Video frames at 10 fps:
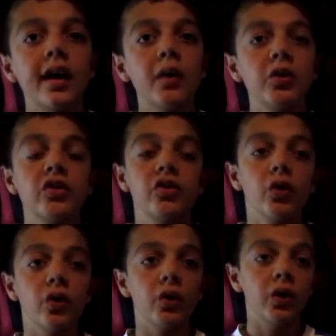which
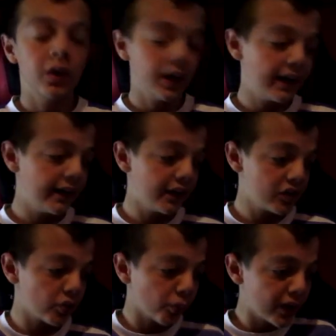saw
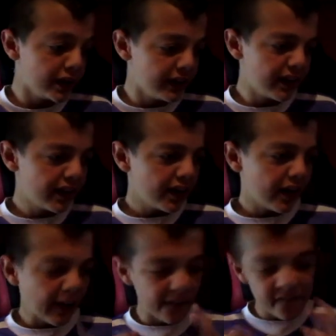us win
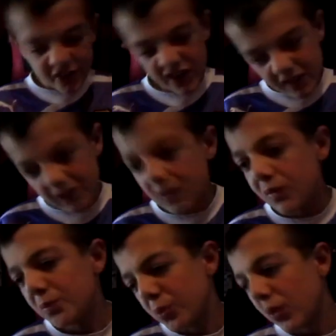our first
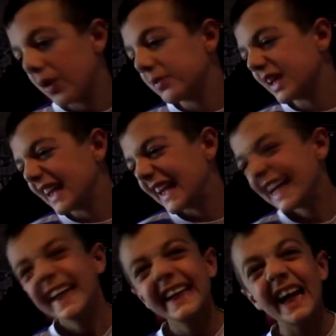Premier
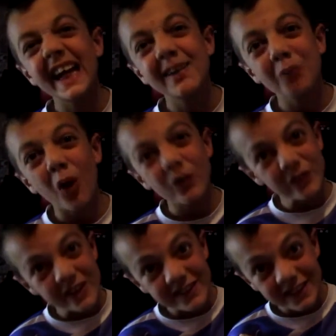League game of
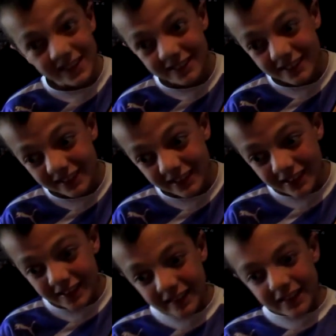the season,
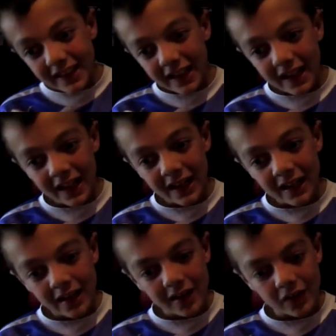
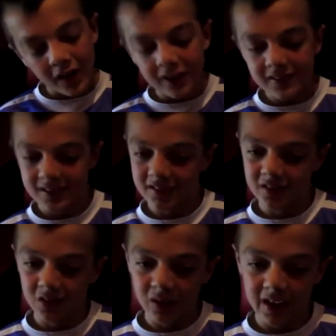thanks
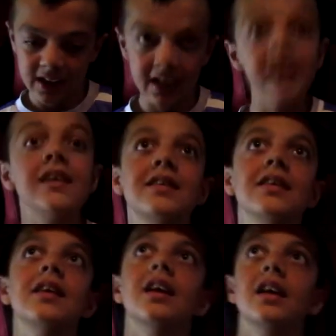to a late
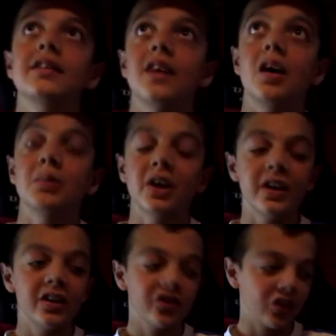
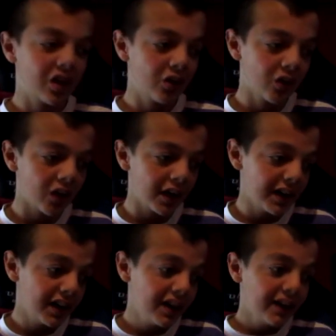Adama
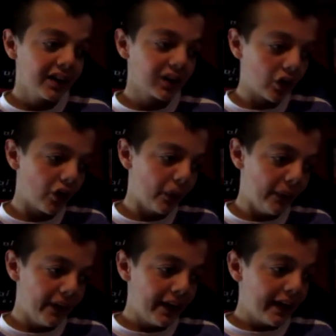Traore goal.